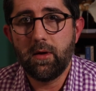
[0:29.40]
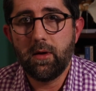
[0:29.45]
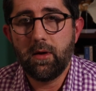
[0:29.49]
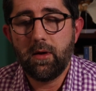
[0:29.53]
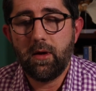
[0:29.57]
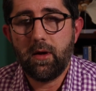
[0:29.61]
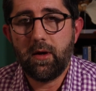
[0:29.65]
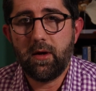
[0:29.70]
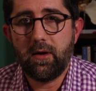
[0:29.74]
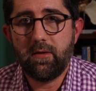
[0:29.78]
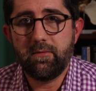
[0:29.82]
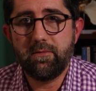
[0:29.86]

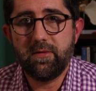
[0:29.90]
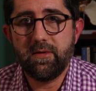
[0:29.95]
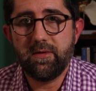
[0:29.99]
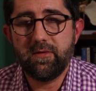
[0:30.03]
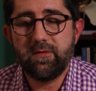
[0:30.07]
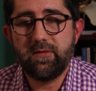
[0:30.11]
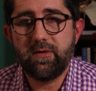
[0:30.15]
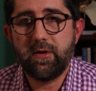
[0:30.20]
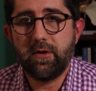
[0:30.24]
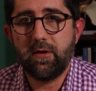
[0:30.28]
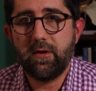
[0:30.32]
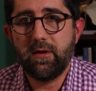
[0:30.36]
of
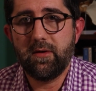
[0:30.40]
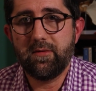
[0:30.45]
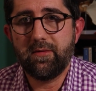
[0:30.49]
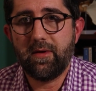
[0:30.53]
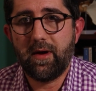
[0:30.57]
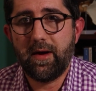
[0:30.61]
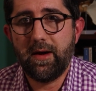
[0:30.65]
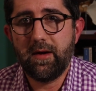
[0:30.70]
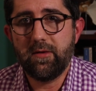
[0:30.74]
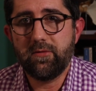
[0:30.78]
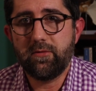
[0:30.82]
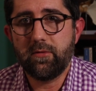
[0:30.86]
this series,
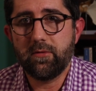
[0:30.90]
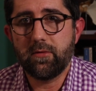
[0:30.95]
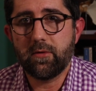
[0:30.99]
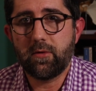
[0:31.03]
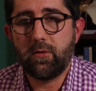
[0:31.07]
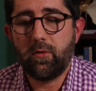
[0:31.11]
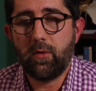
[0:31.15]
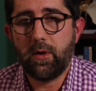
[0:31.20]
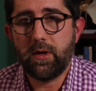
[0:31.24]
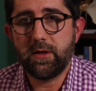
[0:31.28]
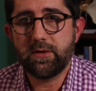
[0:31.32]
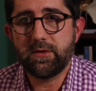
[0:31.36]
I answered the
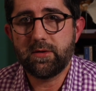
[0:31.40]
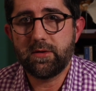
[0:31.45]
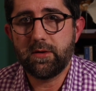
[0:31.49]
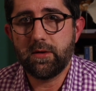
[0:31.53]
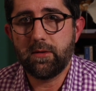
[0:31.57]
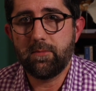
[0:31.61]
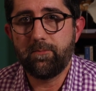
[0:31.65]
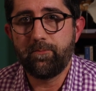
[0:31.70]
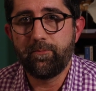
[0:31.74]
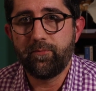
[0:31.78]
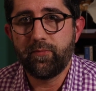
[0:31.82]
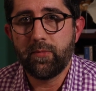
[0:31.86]

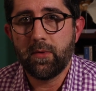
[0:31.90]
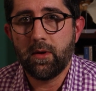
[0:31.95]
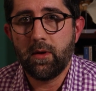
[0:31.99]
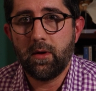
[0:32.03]
question,